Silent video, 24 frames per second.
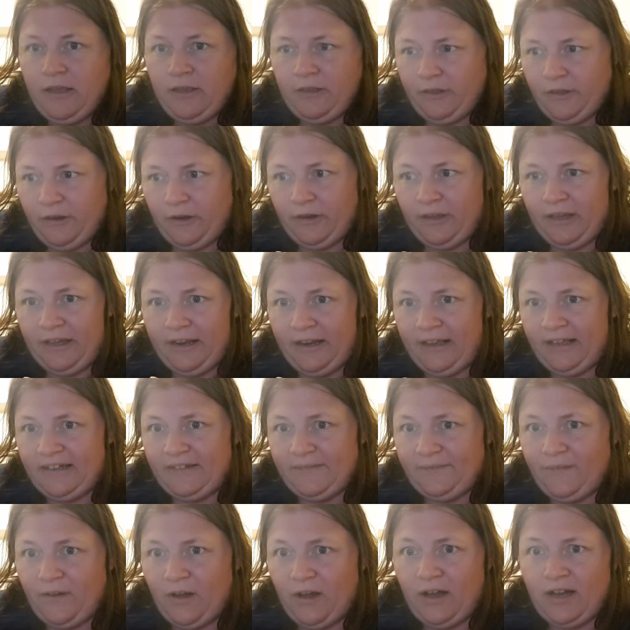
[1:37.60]
getting into
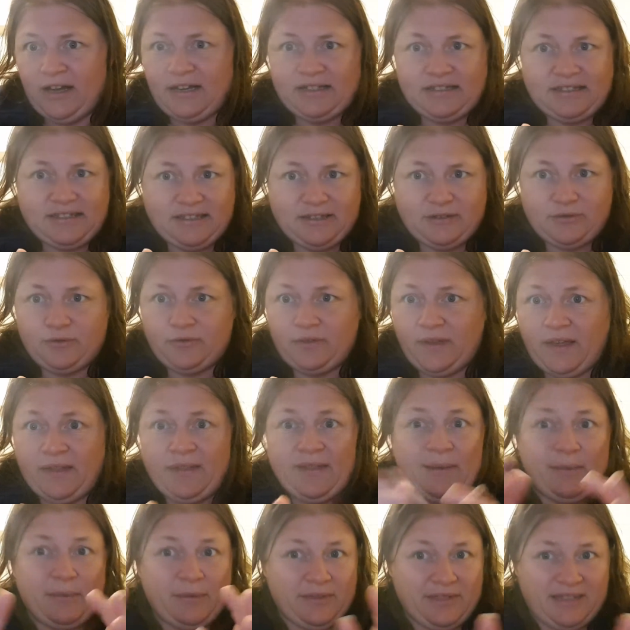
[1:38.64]
fights and all that.
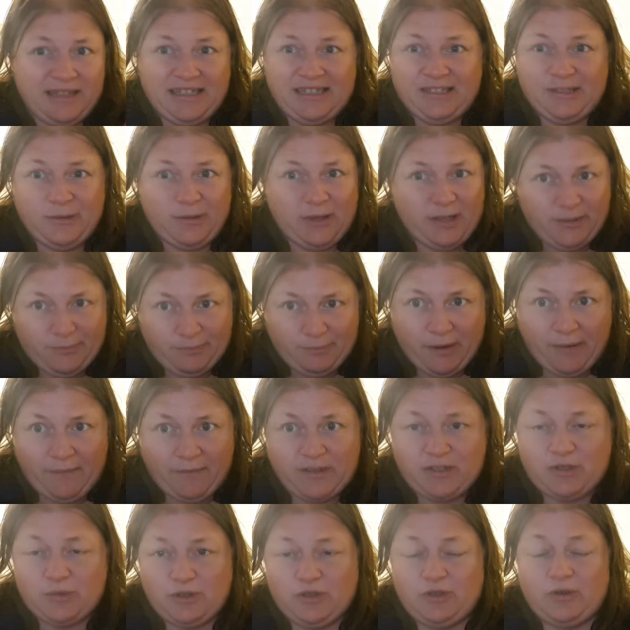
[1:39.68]
That's what these
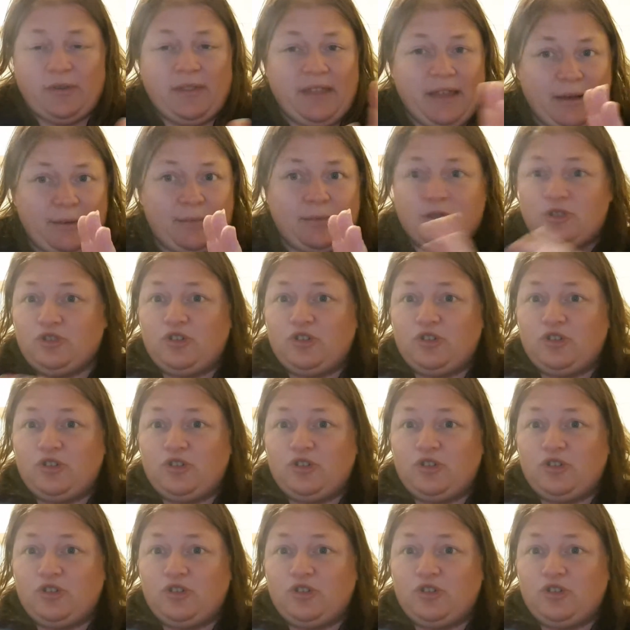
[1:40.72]
brothers were doing. They were